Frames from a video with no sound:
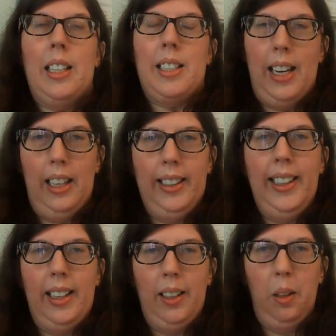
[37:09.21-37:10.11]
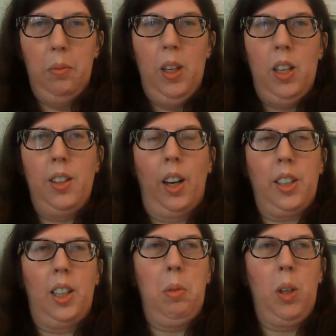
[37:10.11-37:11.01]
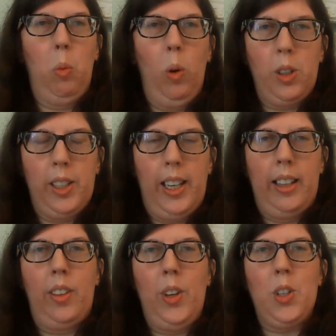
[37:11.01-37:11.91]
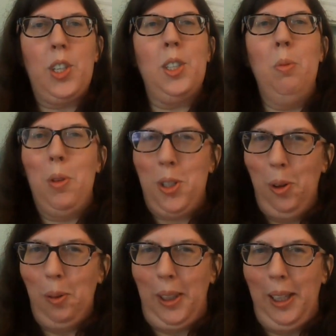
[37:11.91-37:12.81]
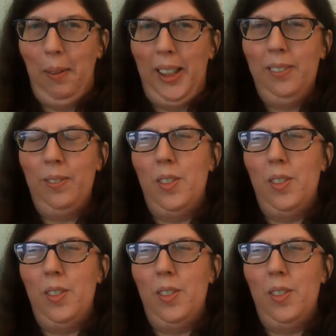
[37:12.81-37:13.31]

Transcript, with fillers: telling him not to come into work today, that there's a superstorm coming.